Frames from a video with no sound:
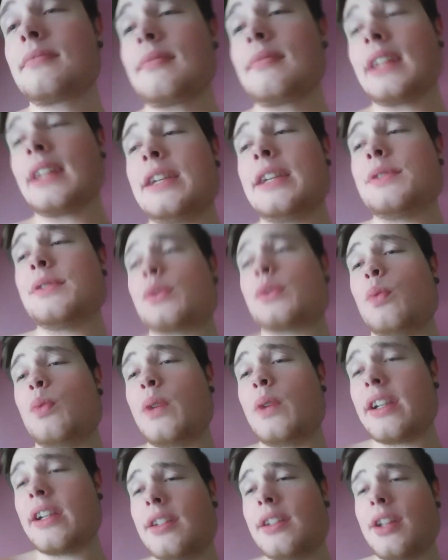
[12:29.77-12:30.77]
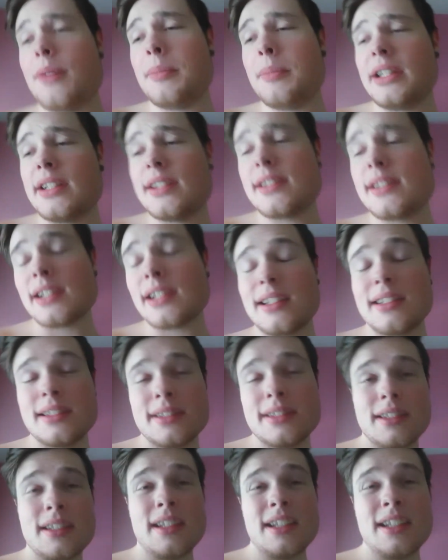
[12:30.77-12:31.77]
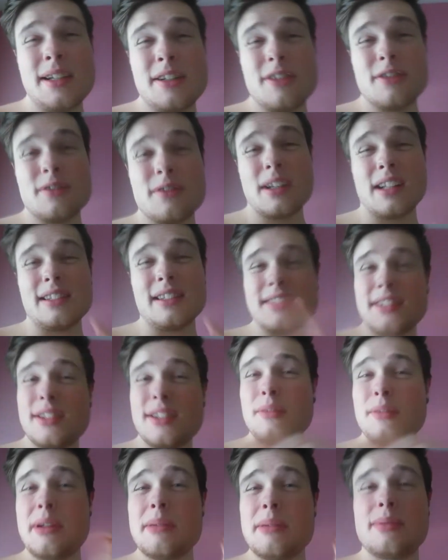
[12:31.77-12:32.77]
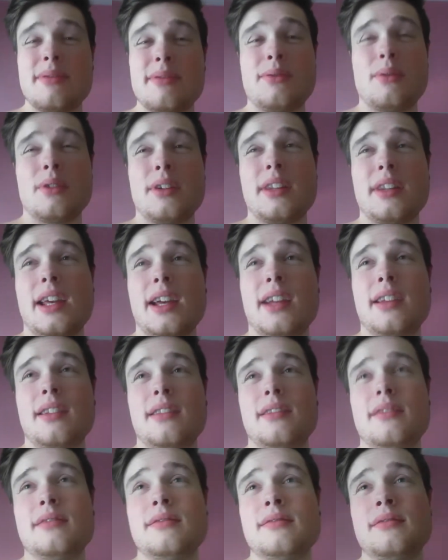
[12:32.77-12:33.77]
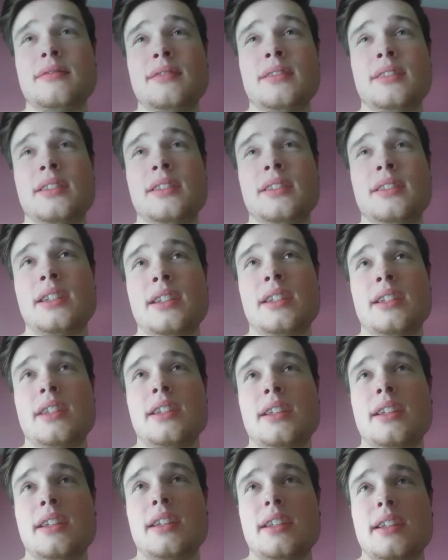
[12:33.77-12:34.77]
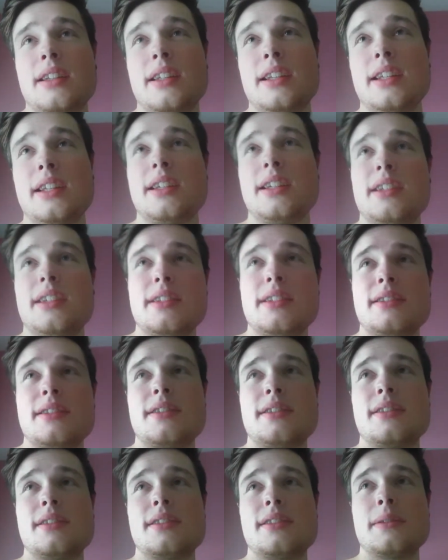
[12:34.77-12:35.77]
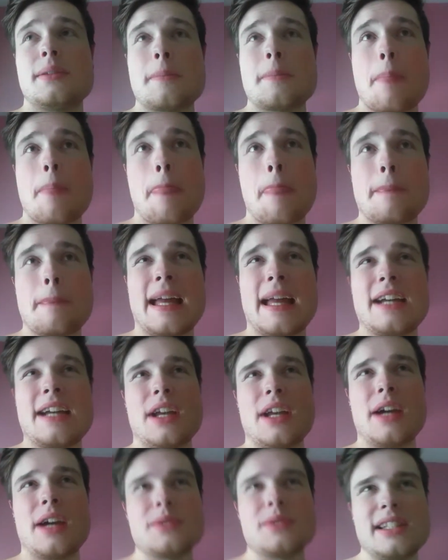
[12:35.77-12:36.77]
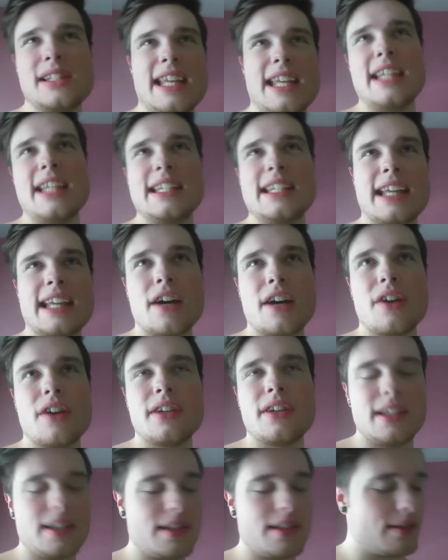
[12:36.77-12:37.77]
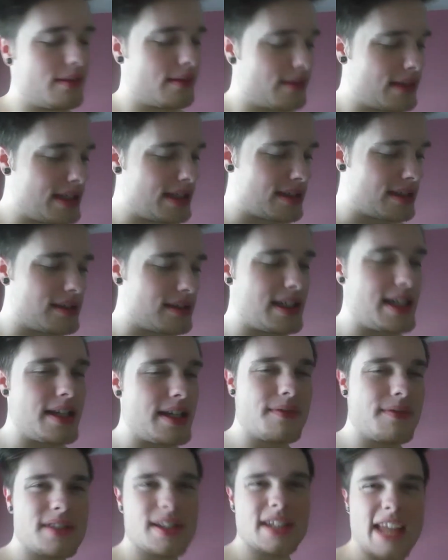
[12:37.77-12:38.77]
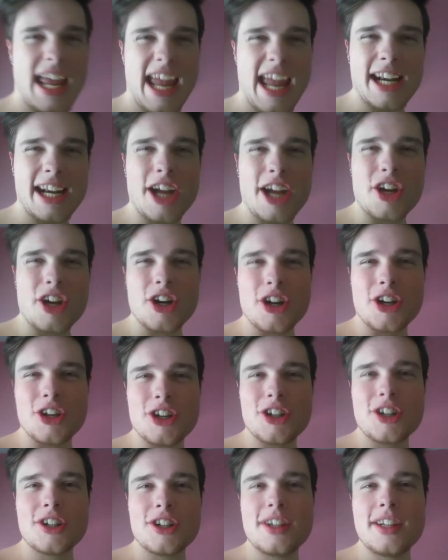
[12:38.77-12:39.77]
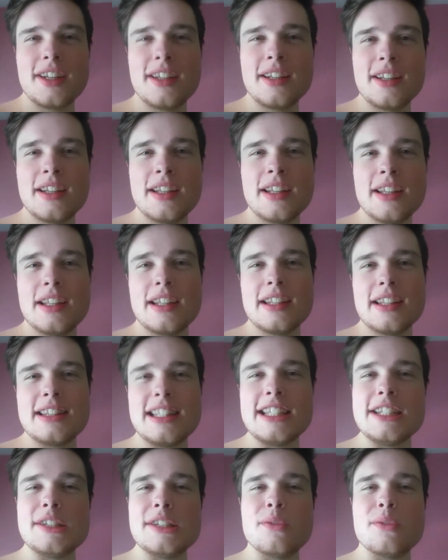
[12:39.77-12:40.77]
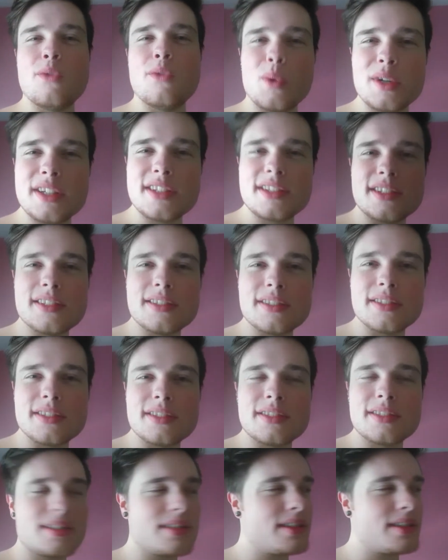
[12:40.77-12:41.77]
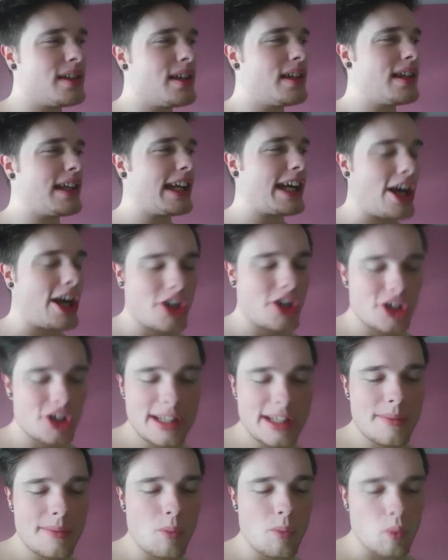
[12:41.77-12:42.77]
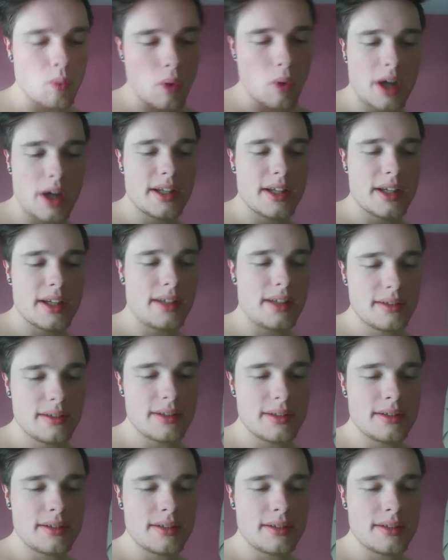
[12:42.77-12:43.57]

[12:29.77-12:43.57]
It was weird though, because a little bit before that is I was laying down in these leaves, and I heard these voices. Like, I heard them walking,